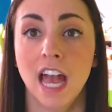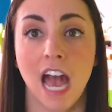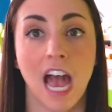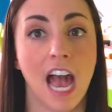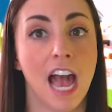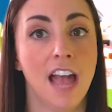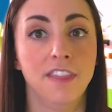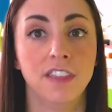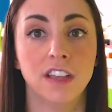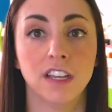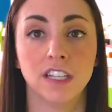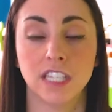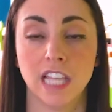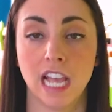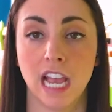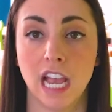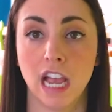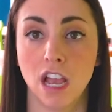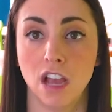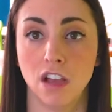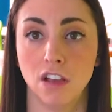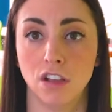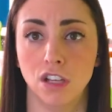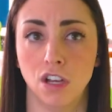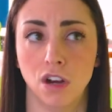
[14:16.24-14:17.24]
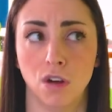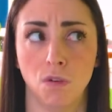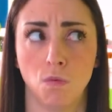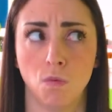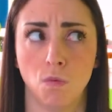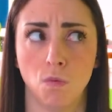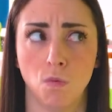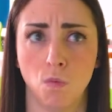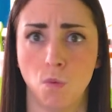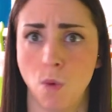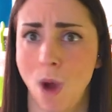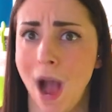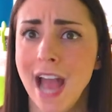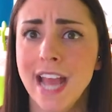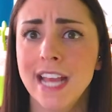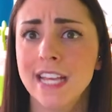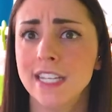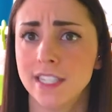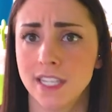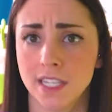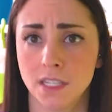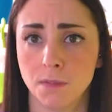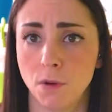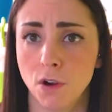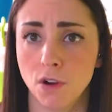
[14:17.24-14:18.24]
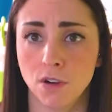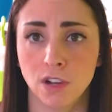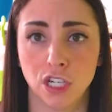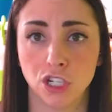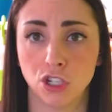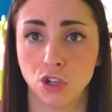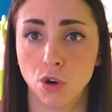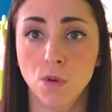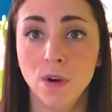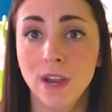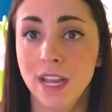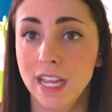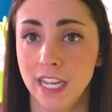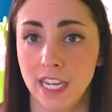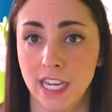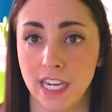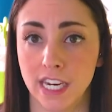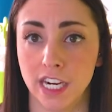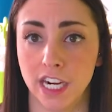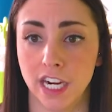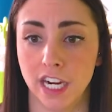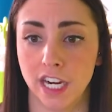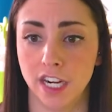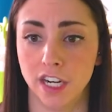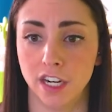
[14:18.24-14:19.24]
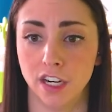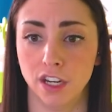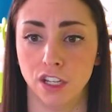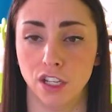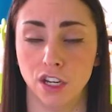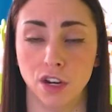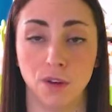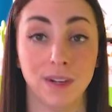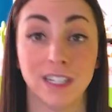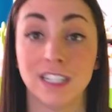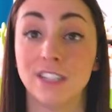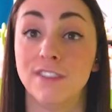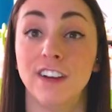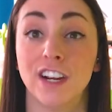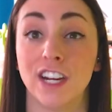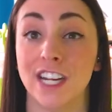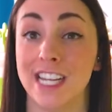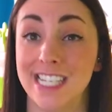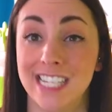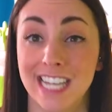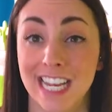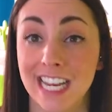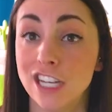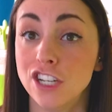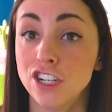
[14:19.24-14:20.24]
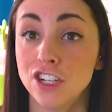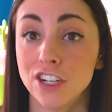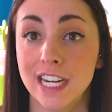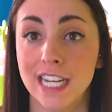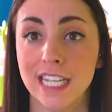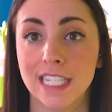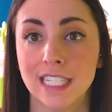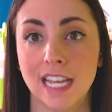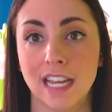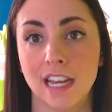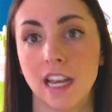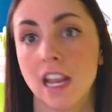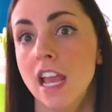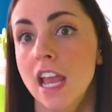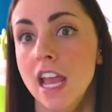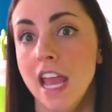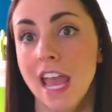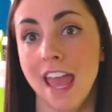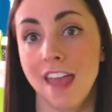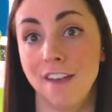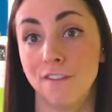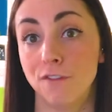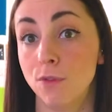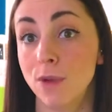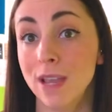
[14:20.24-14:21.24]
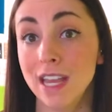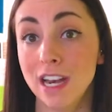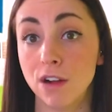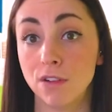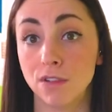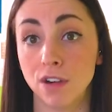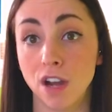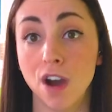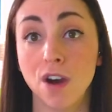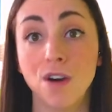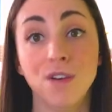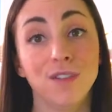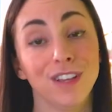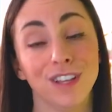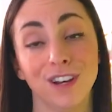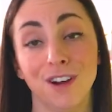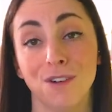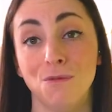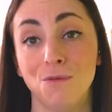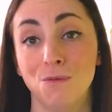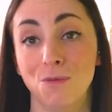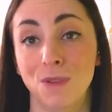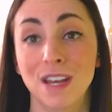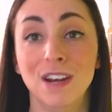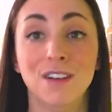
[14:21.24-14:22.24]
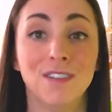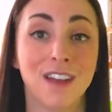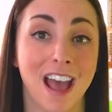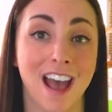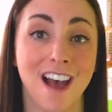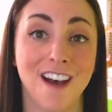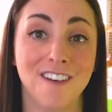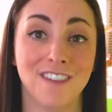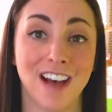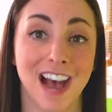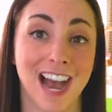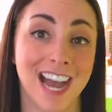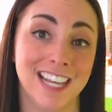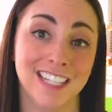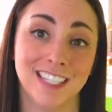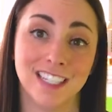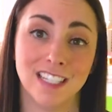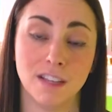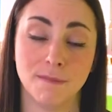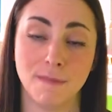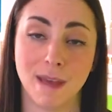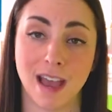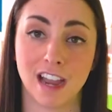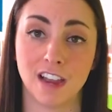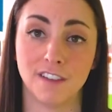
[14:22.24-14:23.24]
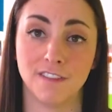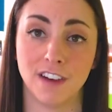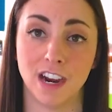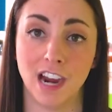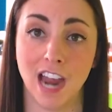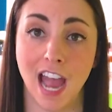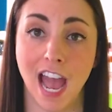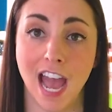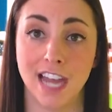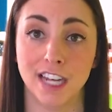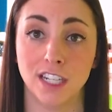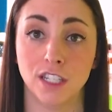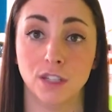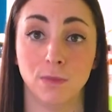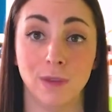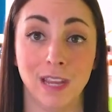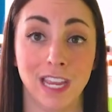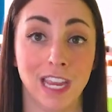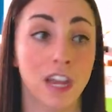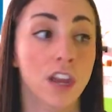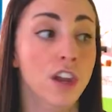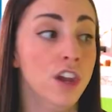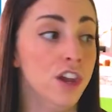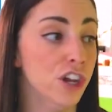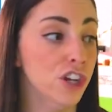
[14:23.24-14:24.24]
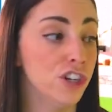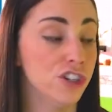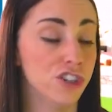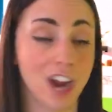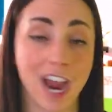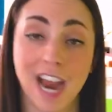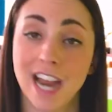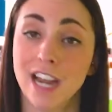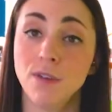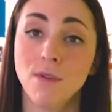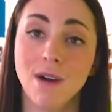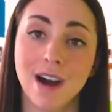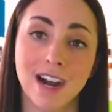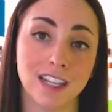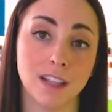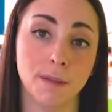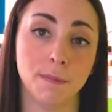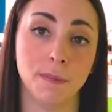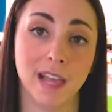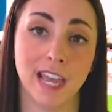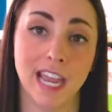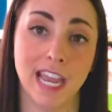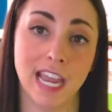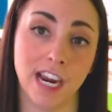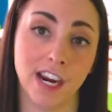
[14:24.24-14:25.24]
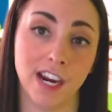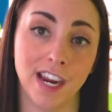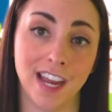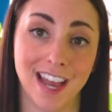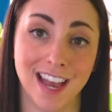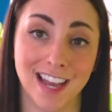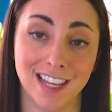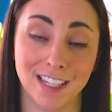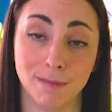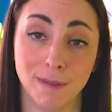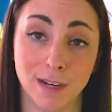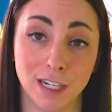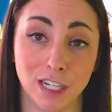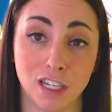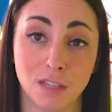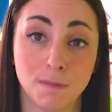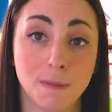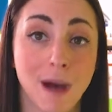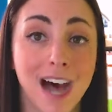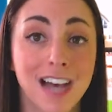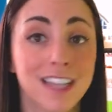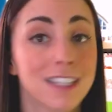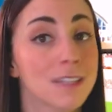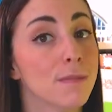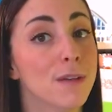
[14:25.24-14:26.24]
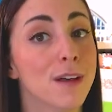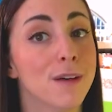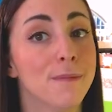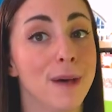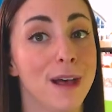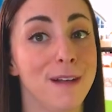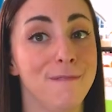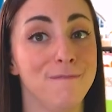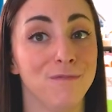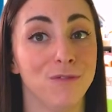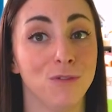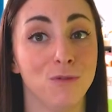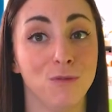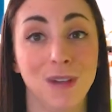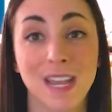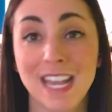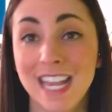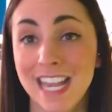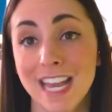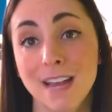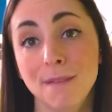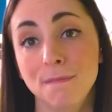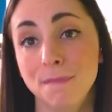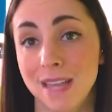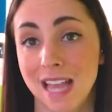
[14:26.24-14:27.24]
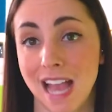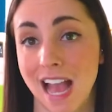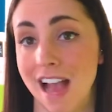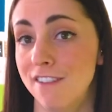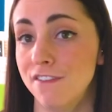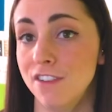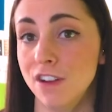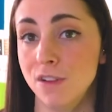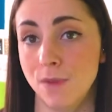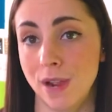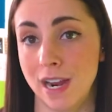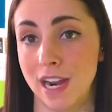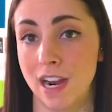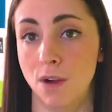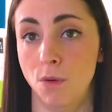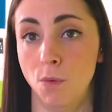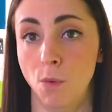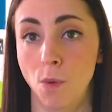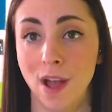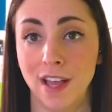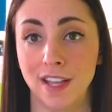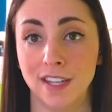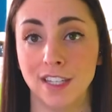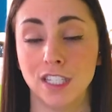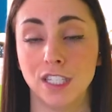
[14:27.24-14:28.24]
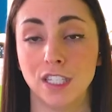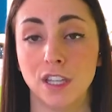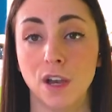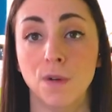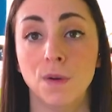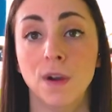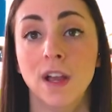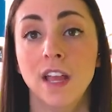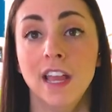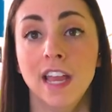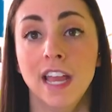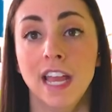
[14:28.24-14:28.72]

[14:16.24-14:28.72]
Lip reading: And they'll say, why is this broken toy here? It's very dangerous. And if we don't know, we don't have eyes in the back of our heads. We try to walk the play area as much as possible, but we can't be everywhere at once. So